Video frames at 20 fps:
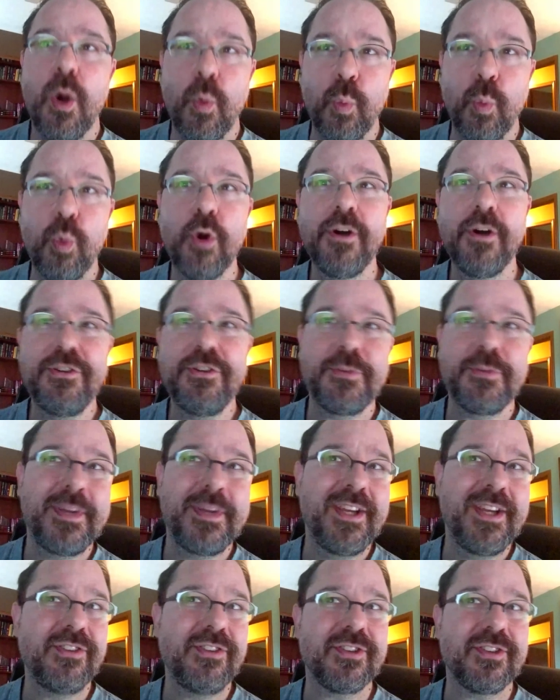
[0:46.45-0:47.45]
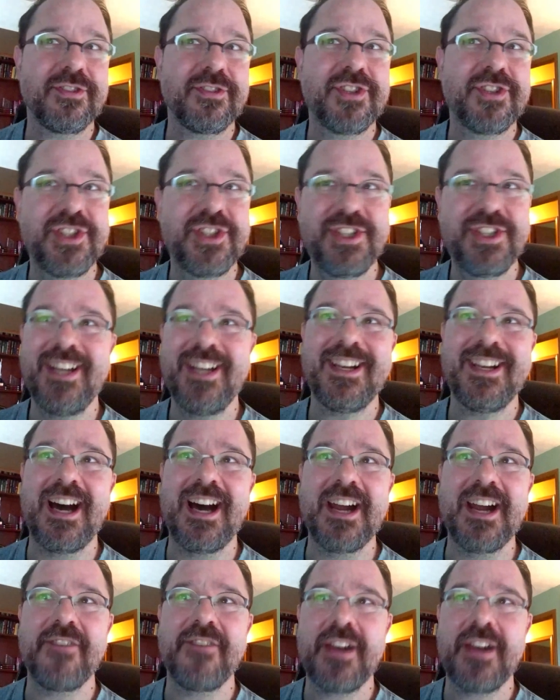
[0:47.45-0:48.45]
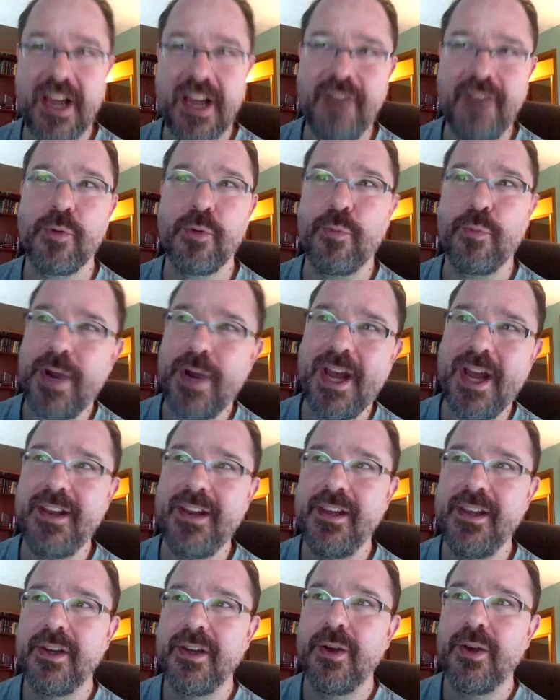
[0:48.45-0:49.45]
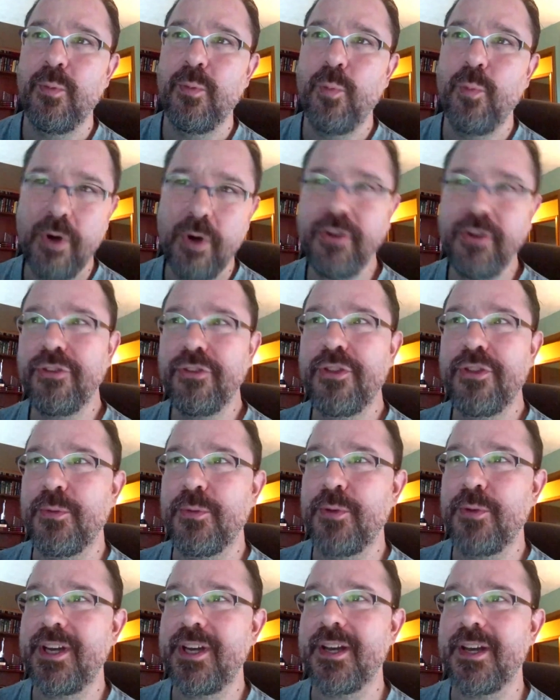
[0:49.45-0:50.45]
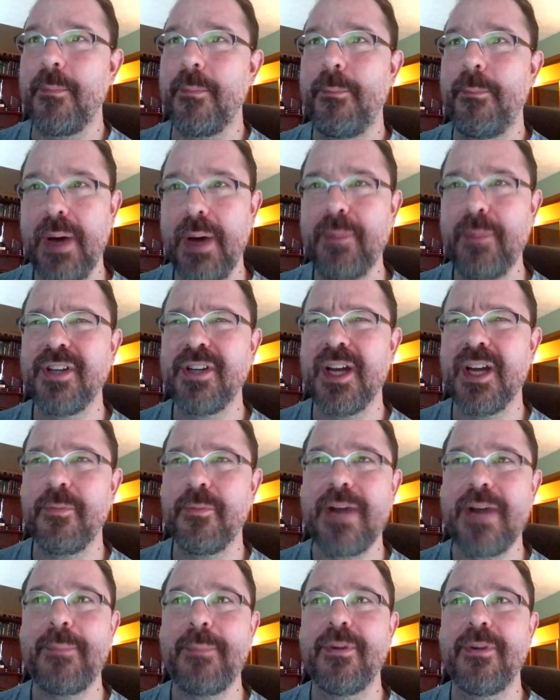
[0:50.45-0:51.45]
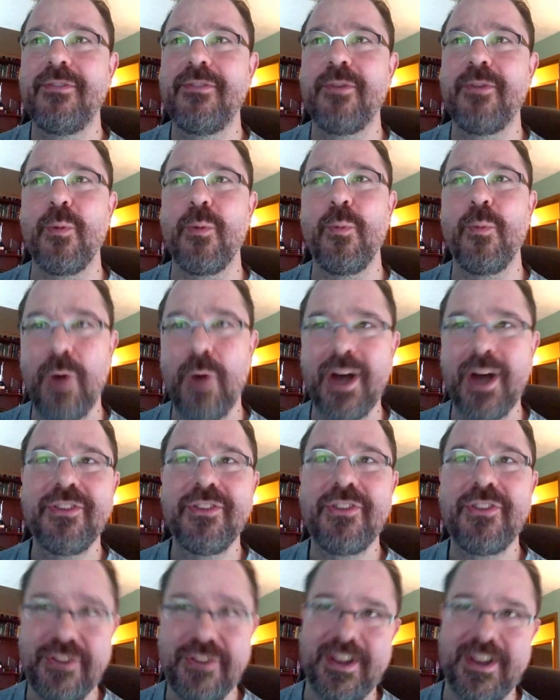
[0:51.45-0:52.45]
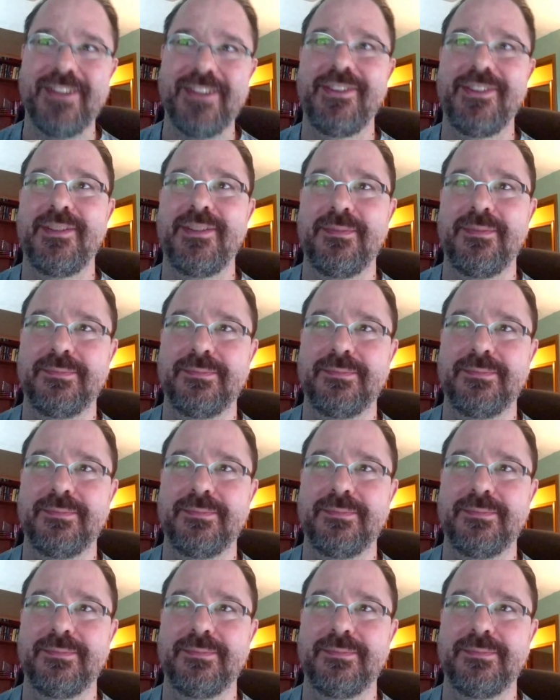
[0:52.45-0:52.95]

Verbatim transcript: Worst piece of shit I have ever read, worse than reading a bubblegum wrapper for one cent.